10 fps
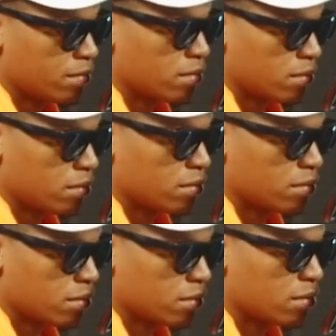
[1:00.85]

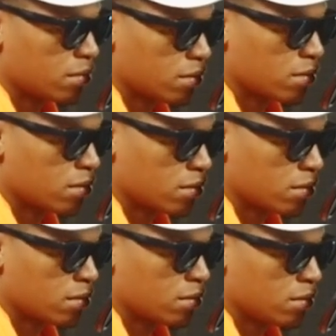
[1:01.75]

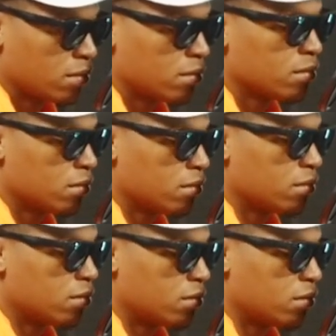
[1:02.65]

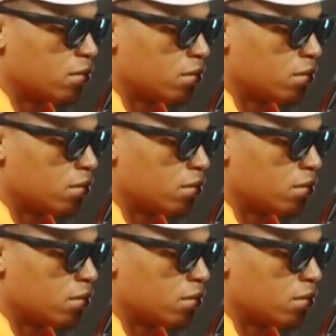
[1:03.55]
[no speech]